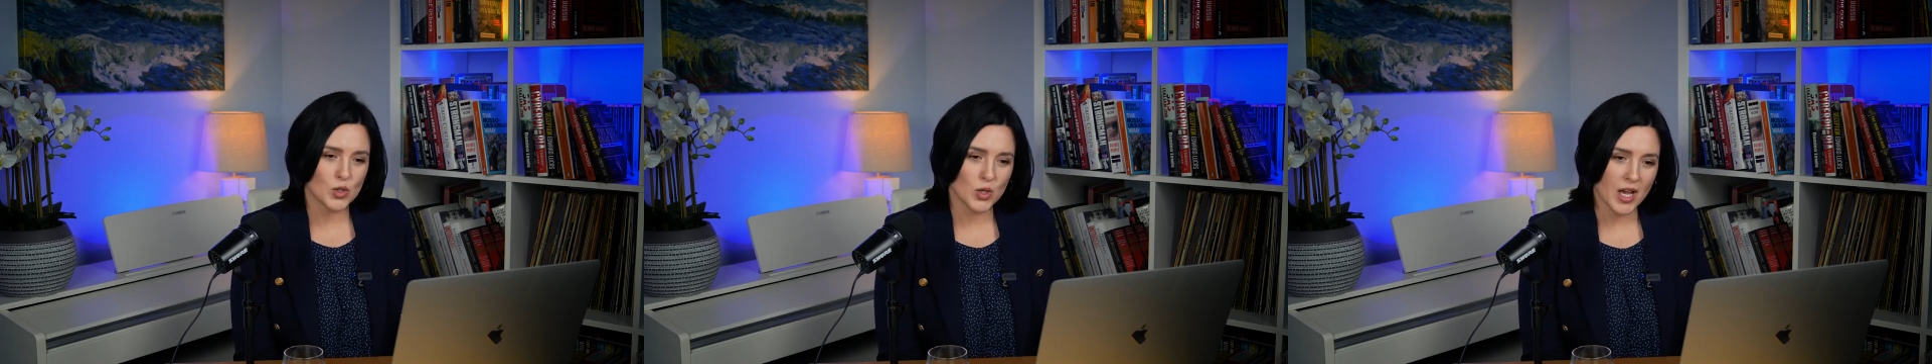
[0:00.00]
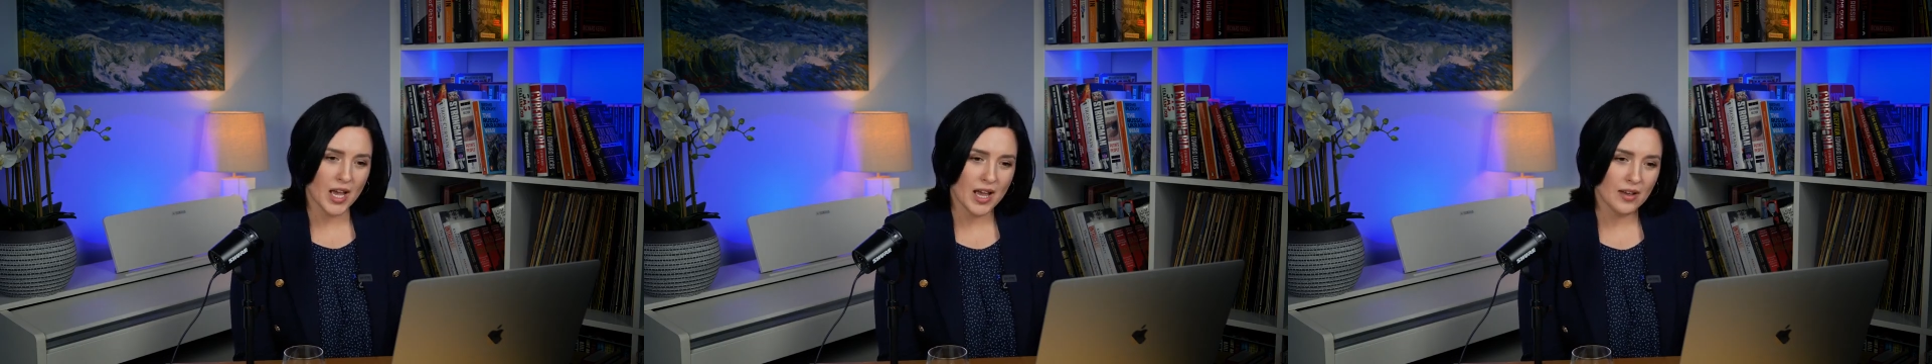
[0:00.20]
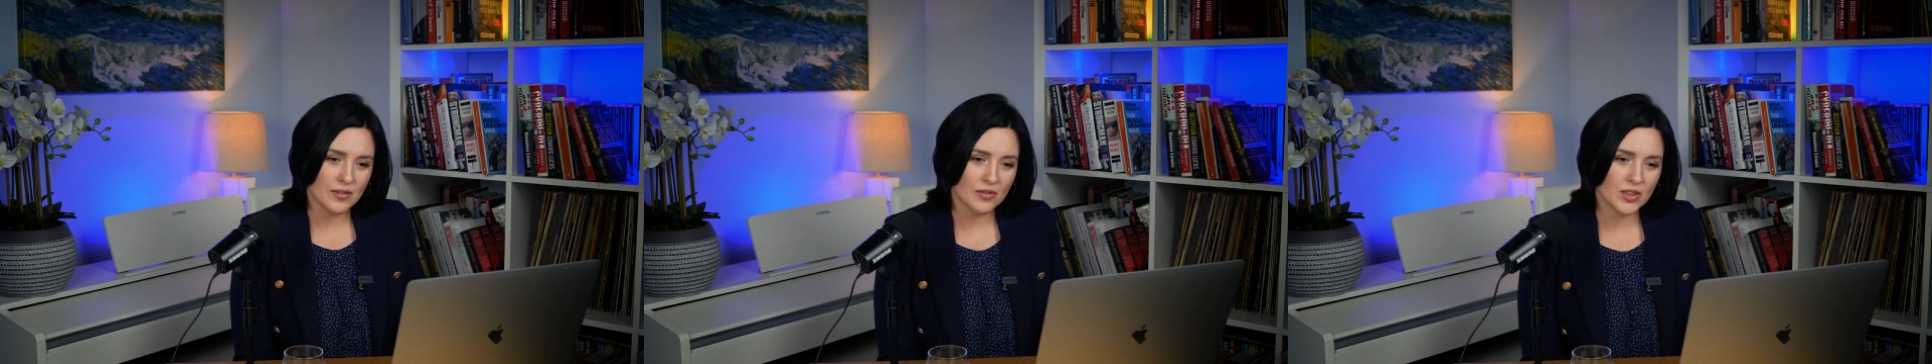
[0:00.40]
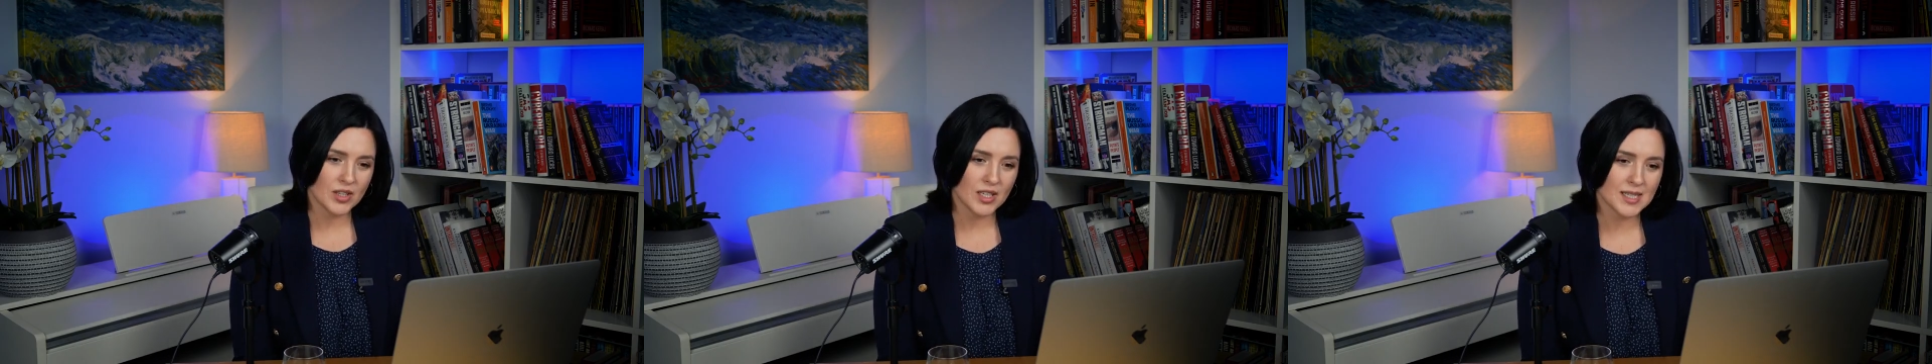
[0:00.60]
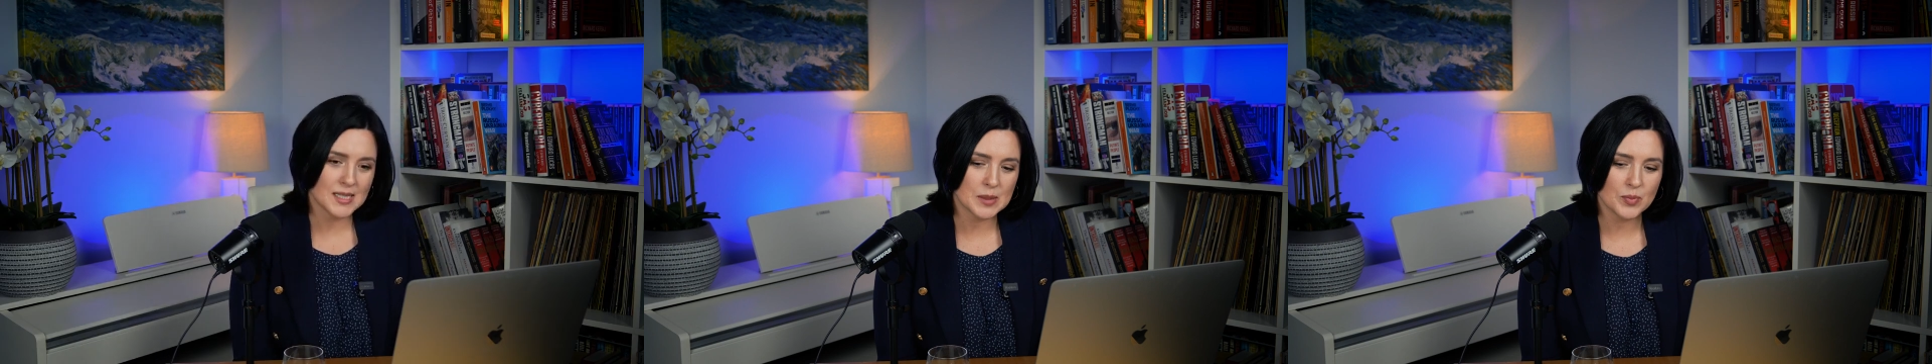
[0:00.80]
to have
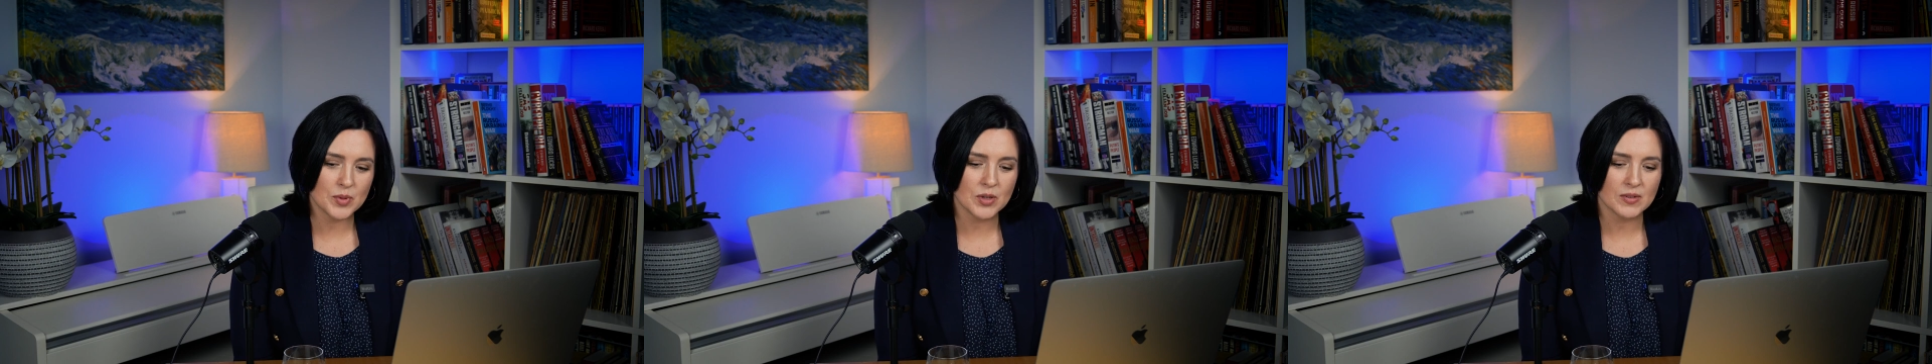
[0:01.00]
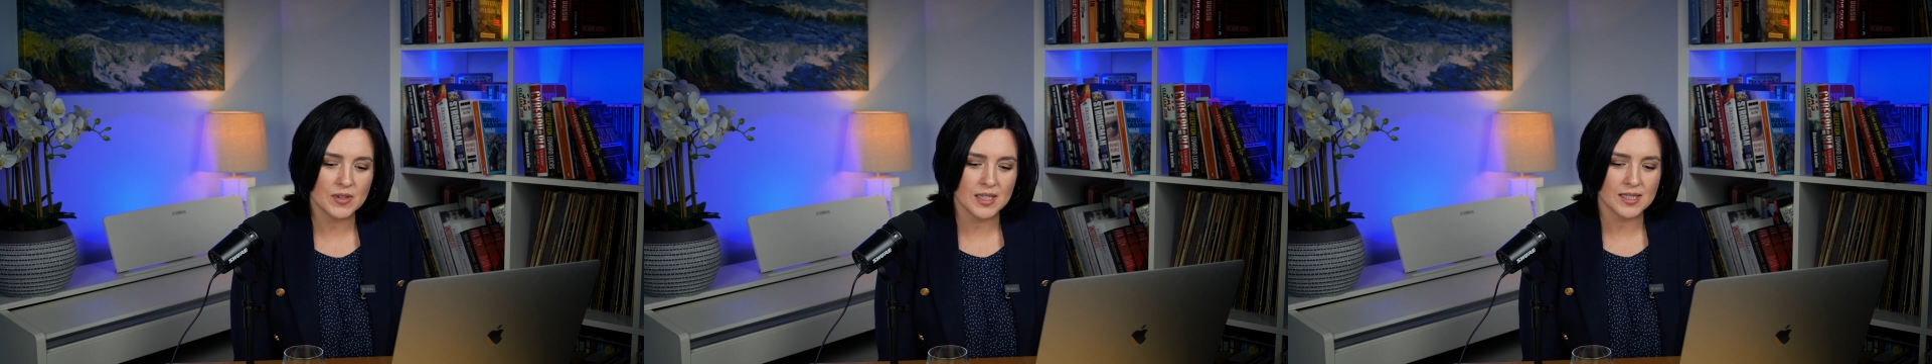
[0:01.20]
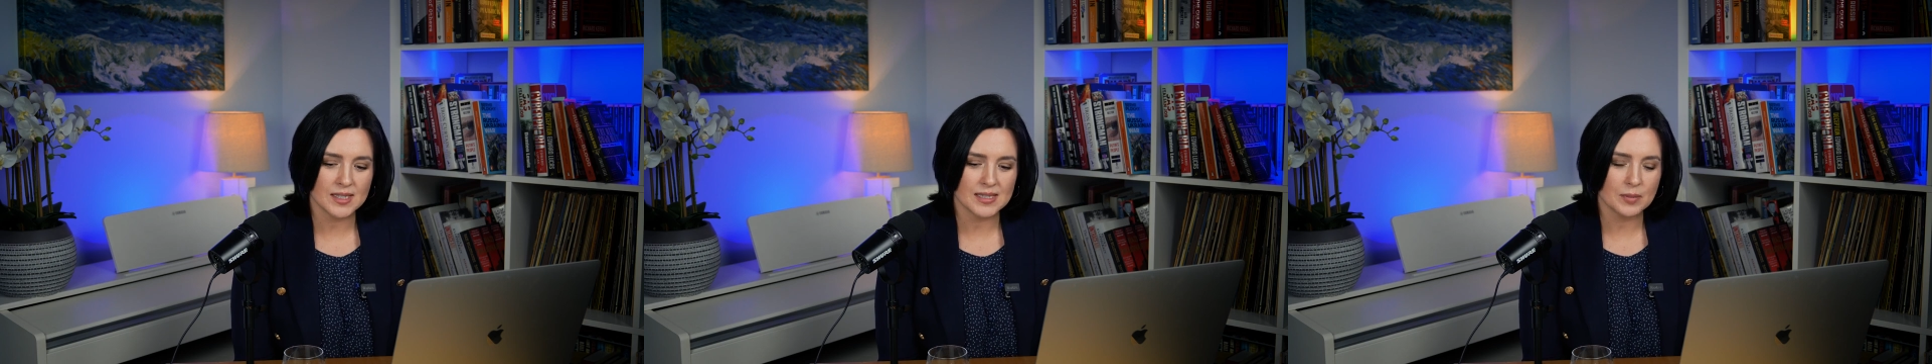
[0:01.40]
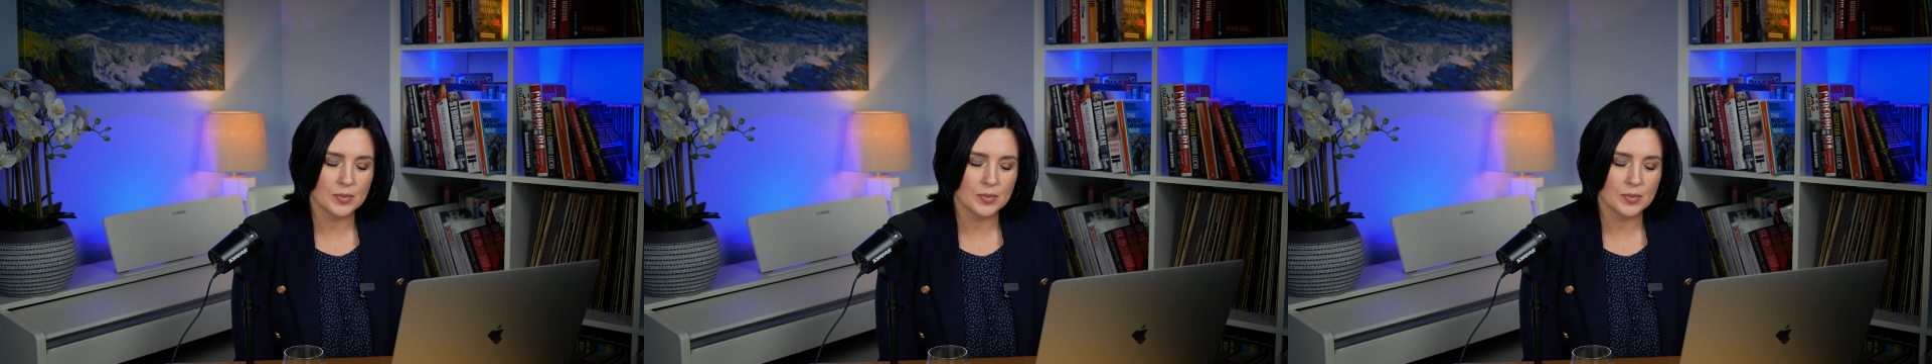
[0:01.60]
the experience,